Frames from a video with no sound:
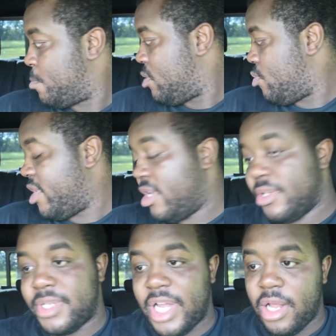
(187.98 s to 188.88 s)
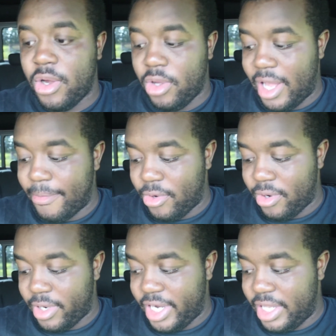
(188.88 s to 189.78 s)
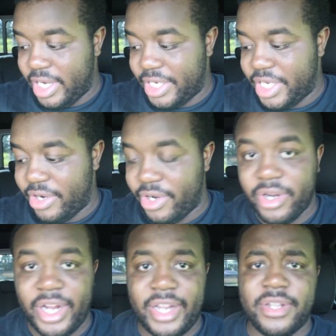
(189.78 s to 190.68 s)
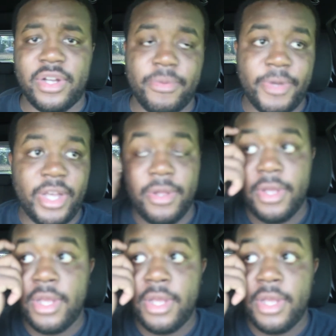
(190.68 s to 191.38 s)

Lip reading: What else? Not a whole lot more in the interior I can talk about.